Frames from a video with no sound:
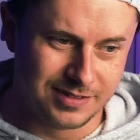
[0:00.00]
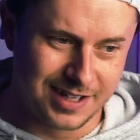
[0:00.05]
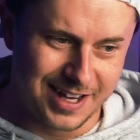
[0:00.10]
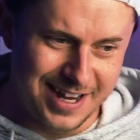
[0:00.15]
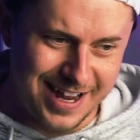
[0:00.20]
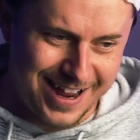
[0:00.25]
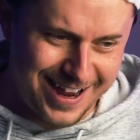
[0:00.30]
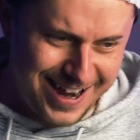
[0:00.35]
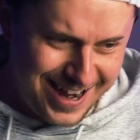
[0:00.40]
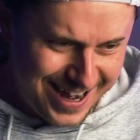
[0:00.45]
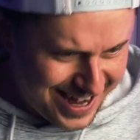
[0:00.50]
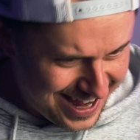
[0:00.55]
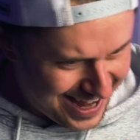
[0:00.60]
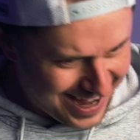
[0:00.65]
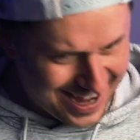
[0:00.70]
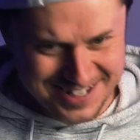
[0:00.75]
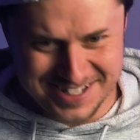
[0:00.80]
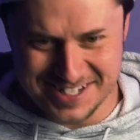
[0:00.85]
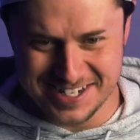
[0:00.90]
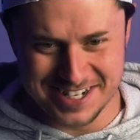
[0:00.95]
I
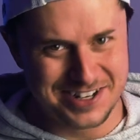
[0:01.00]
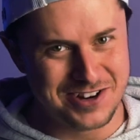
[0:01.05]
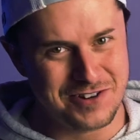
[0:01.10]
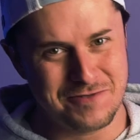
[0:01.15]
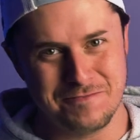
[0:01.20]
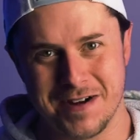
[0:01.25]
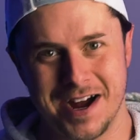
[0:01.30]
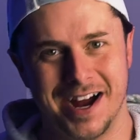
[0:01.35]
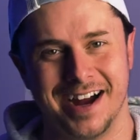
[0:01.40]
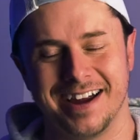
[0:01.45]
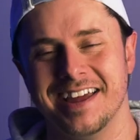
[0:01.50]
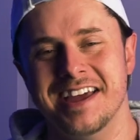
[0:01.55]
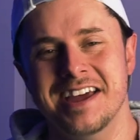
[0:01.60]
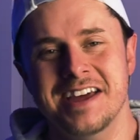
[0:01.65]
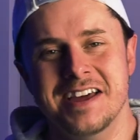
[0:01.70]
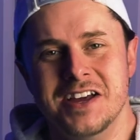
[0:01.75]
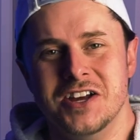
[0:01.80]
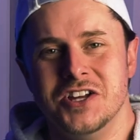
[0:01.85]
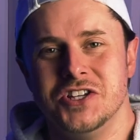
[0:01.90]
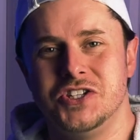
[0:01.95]
had to go back
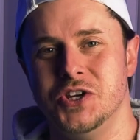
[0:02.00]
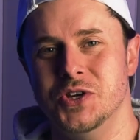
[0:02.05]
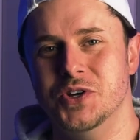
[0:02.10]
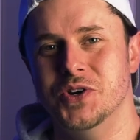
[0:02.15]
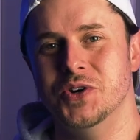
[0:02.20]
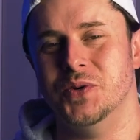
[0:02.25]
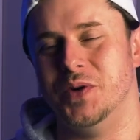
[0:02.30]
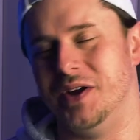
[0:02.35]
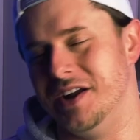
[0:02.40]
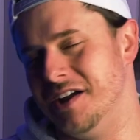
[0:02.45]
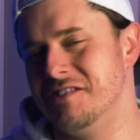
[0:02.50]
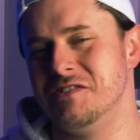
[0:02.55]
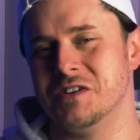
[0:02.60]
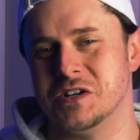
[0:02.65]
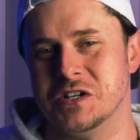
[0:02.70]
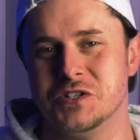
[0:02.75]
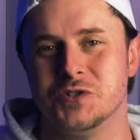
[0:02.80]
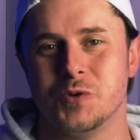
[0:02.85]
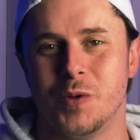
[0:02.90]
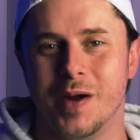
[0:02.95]
to
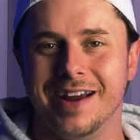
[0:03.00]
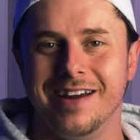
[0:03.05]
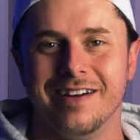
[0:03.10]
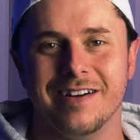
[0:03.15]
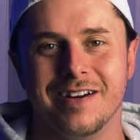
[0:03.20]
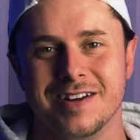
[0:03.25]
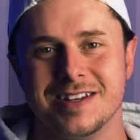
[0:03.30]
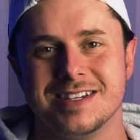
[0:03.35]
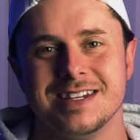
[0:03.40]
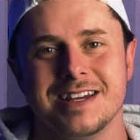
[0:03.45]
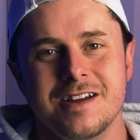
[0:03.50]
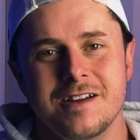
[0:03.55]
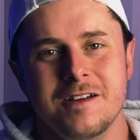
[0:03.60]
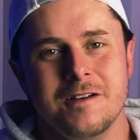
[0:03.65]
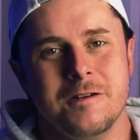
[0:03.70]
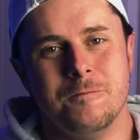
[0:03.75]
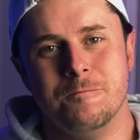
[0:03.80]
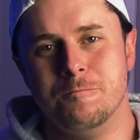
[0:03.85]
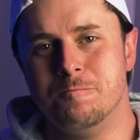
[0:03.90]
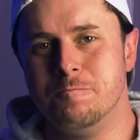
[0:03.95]
120 Hertz
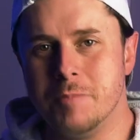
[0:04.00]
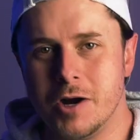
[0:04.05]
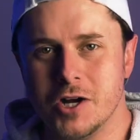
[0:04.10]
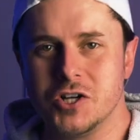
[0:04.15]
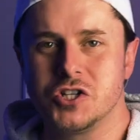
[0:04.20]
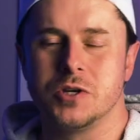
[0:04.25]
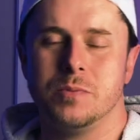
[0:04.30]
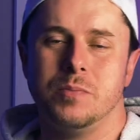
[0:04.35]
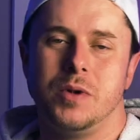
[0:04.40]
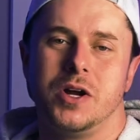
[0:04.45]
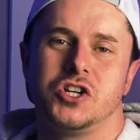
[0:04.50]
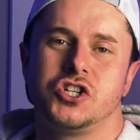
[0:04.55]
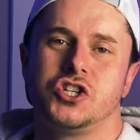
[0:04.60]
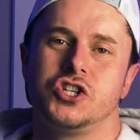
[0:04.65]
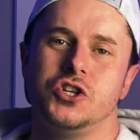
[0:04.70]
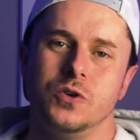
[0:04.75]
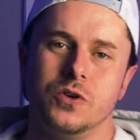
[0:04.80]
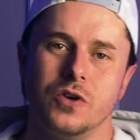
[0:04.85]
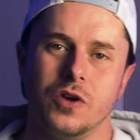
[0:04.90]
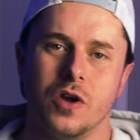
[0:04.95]
much
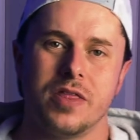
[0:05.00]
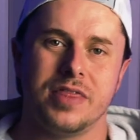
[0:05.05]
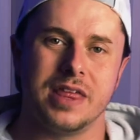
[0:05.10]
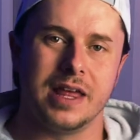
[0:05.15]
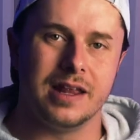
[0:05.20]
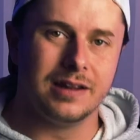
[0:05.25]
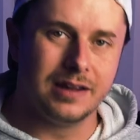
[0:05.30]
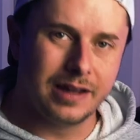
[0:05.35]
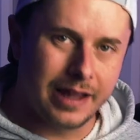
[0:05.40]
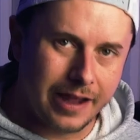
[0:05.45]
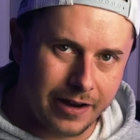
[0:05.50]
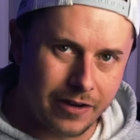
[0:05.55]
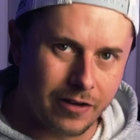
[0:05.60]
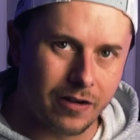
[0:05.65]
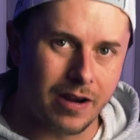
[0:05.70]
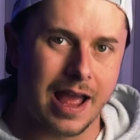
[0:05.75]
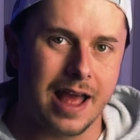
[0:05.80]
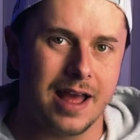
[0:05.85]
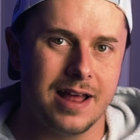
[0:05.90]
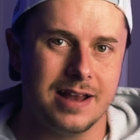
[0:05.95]
sooner than later,
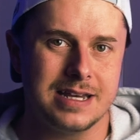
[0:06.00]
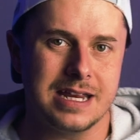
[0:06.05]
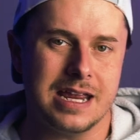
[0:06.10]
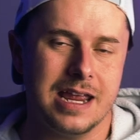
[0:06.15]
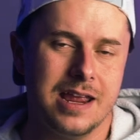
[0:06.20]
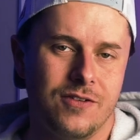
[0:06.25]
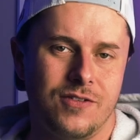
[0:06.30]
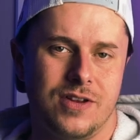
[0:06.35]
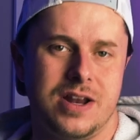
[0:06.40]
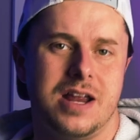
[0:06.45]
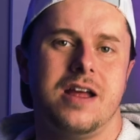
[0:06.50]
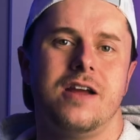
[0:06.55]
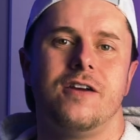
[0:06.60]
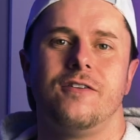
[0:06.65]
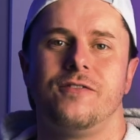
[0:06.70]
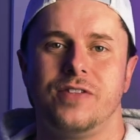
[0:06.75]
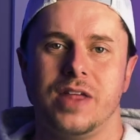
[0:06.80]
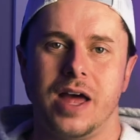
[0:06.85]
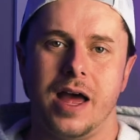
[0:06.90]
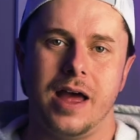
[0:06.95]
and even
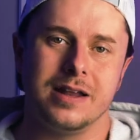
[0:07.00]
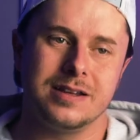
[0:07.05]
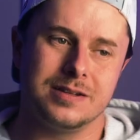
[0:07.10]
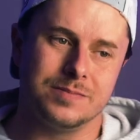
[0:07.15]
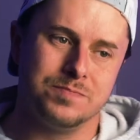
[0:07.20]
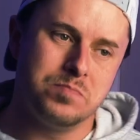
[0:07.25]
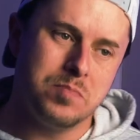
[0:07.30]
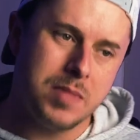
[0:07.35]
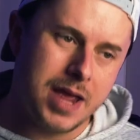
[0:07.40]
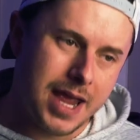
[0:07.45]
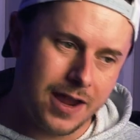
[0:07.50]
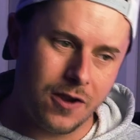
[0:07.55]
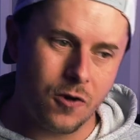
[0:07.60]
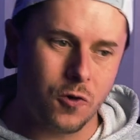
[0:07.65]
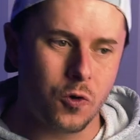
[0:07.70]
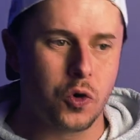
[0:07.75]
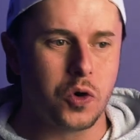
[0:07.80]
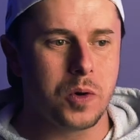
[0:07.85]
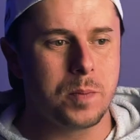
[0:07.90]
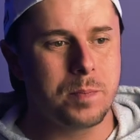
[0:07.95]
if that may
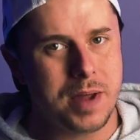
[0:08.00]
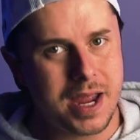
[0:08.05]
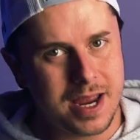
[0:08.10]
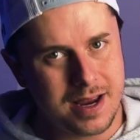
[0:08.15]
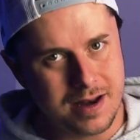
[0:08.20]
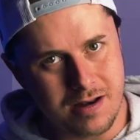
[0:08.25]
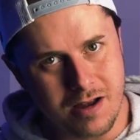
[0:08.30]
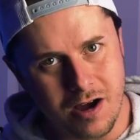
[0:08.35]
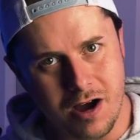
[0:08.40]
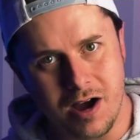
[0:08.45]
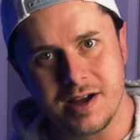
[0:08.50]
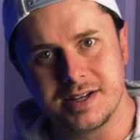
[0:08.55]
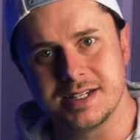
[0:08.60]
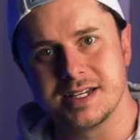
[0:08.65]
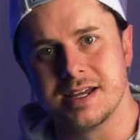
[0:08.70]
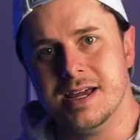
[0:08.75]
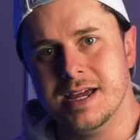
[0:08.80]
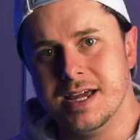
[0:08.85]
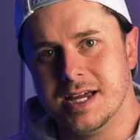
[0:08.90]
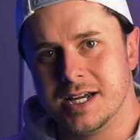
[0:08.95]
or may not
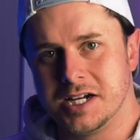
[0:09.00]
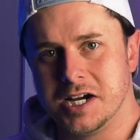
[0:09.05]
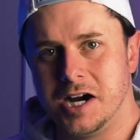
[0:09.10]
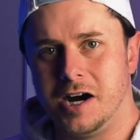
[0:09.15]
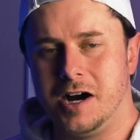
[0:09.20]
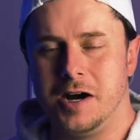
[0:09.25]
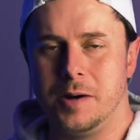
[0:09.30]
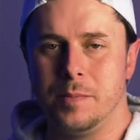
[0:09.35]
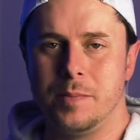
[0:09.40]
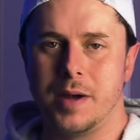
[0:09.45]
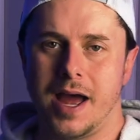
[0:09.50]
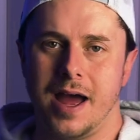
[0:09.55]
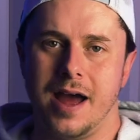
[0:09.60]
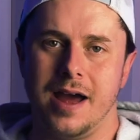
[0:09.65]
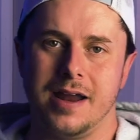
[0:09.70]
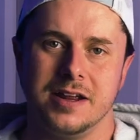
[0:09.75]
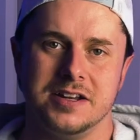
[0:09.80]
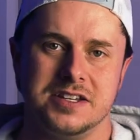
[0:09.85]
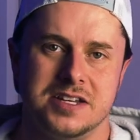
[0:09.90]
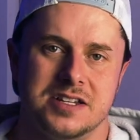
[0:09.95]
come
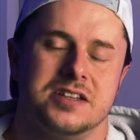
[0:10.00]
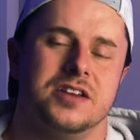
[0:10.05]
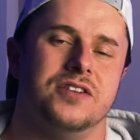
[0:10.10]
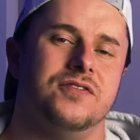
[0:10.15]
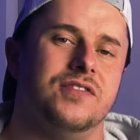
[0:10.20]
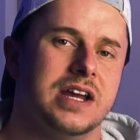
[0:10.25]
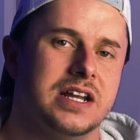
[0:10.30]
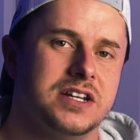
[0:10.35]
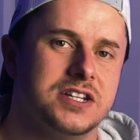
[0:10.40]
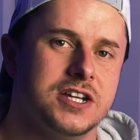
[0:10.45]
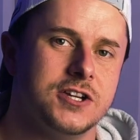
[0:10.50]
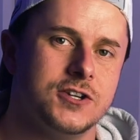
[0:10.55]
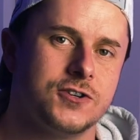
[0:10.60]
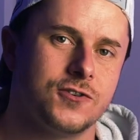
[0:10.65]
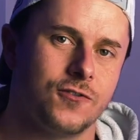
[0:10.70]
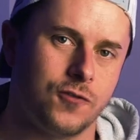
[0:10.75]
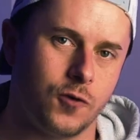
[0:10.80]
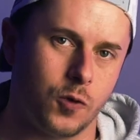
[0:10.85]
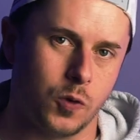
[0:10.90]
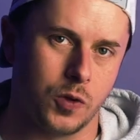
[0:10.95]
at a disadvantage
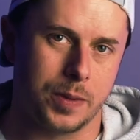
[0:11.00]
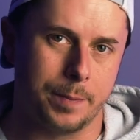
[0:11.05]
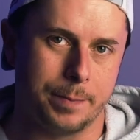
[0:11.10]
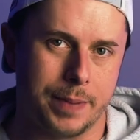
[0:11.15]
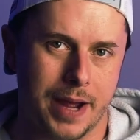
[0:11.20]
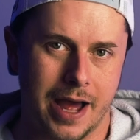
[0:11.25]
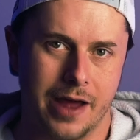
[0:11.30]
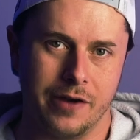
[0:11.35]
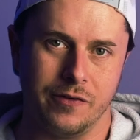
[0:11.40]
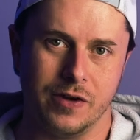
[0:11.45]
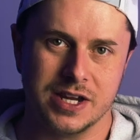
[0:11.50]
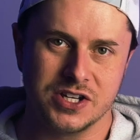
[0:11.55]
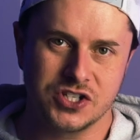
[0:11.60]
for the battery.